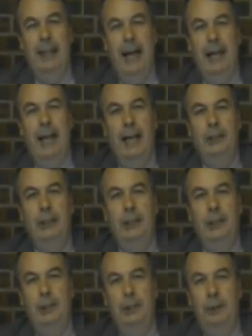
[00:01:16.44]
And actually,
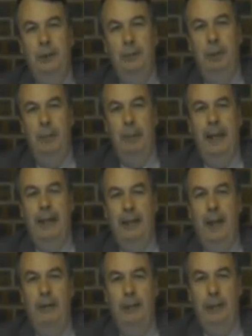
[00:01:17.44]
shouldn't we be
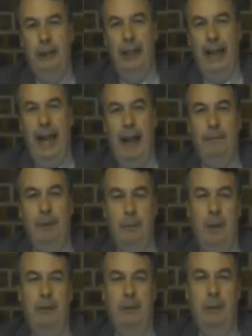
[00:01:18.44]
encouraging
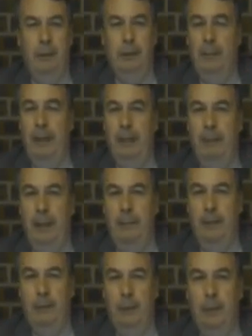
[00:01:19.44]
everyone, or as many
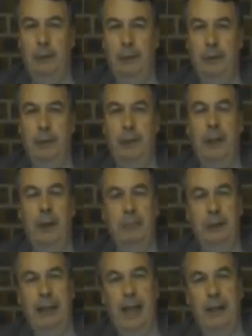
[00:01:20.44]
people as want to
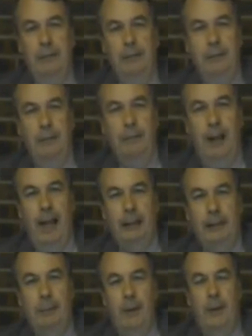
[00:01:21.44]
come together and
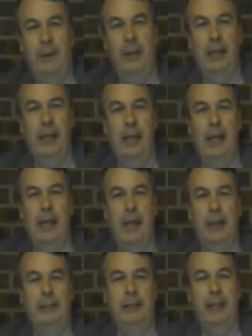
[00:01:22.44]
reflect upon
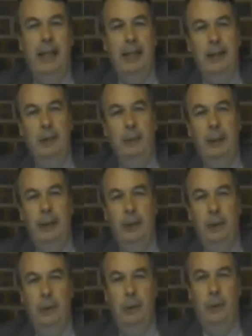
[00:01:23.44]
this thing that we
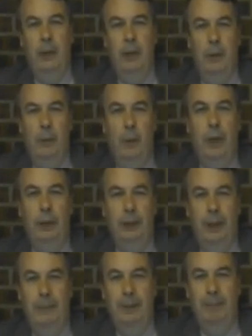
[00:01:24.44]
call
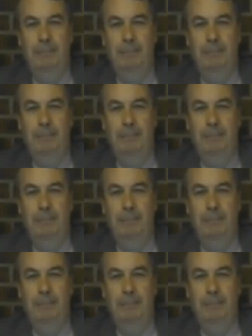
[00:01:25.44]
worship?